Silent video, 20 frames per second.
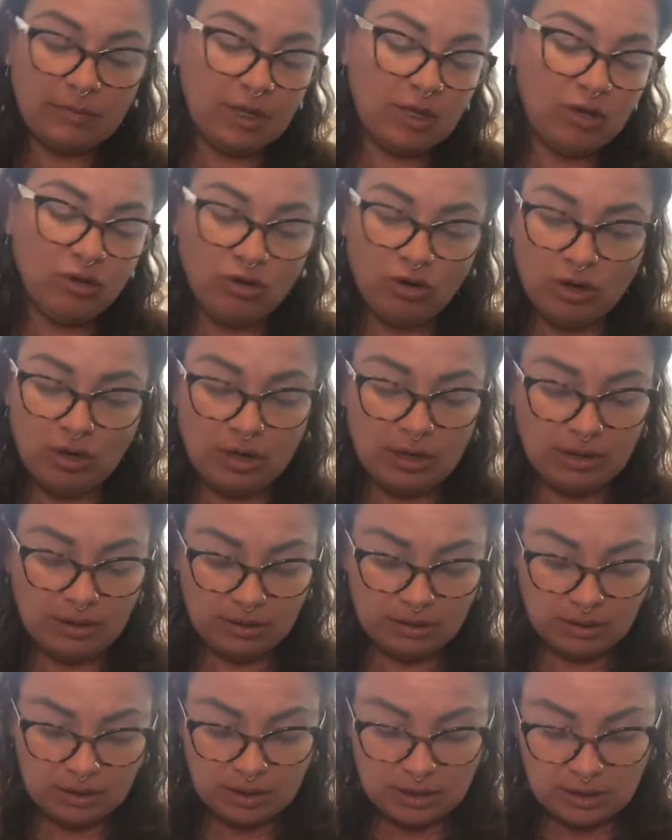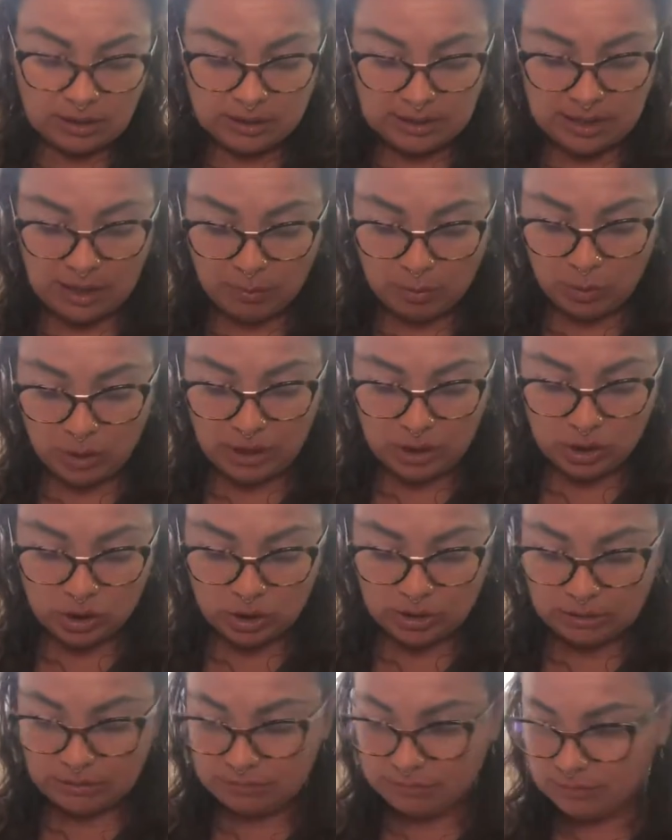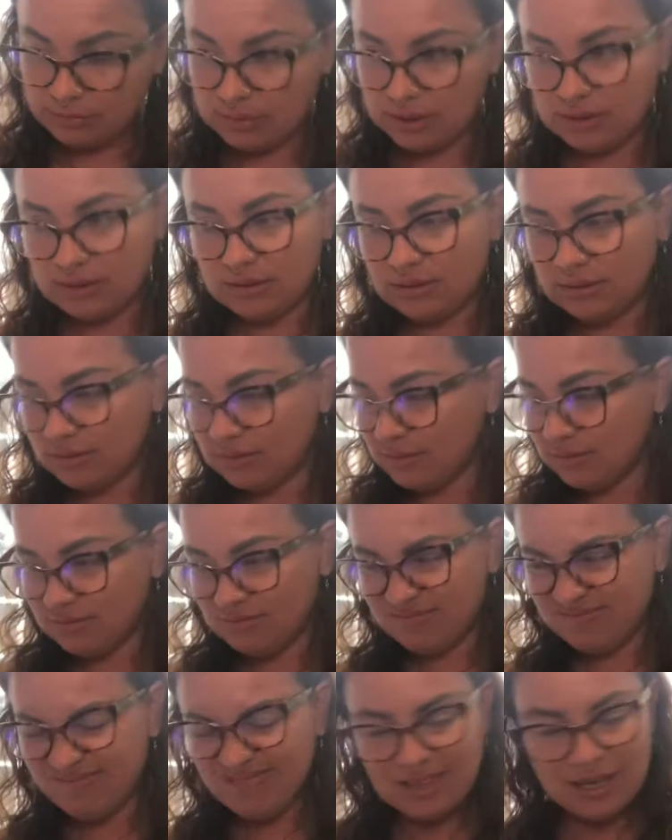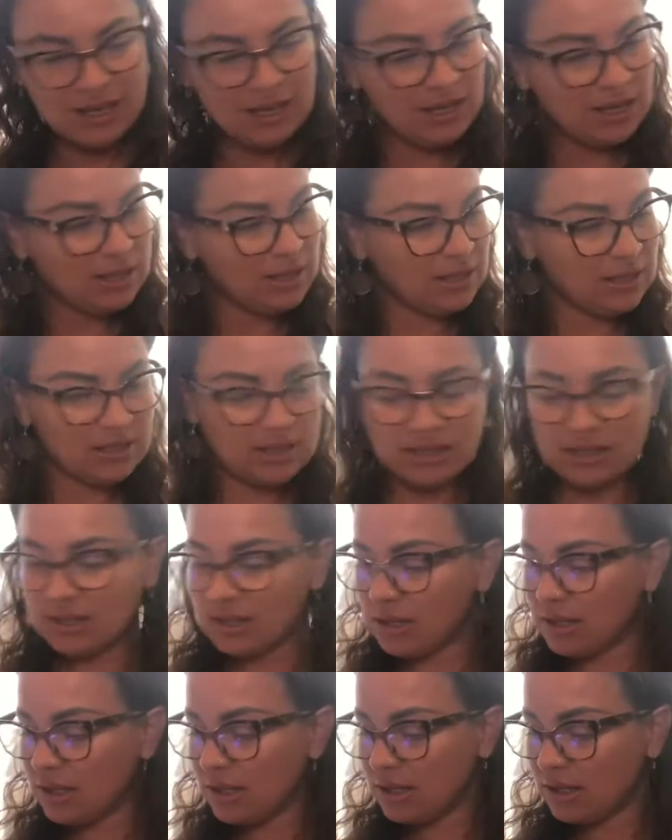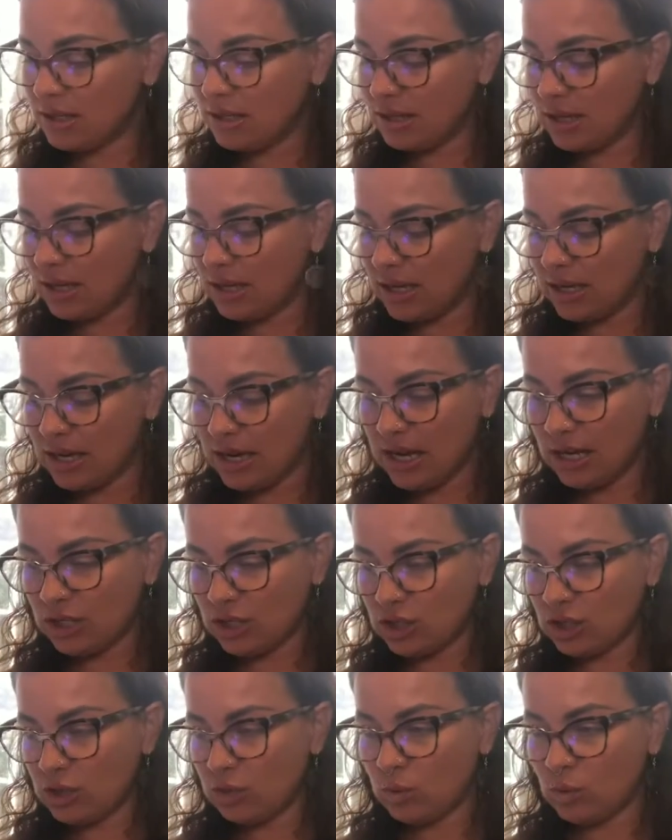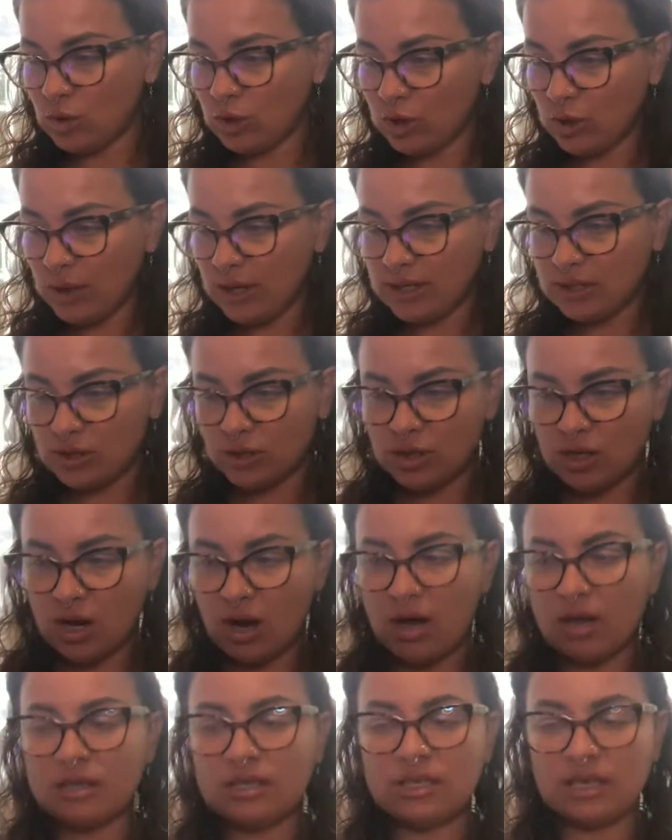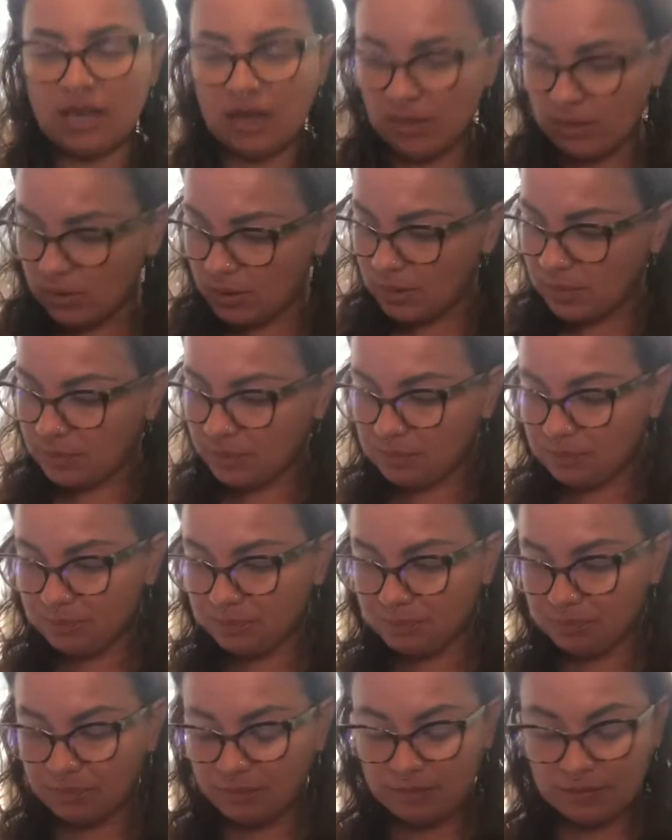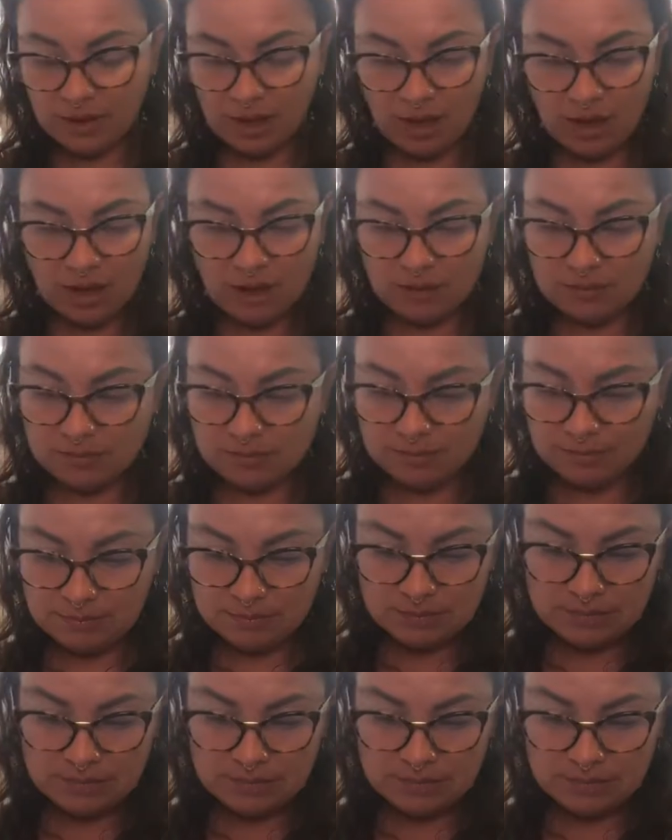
you're in separation. This is a connection where you guys are not together. And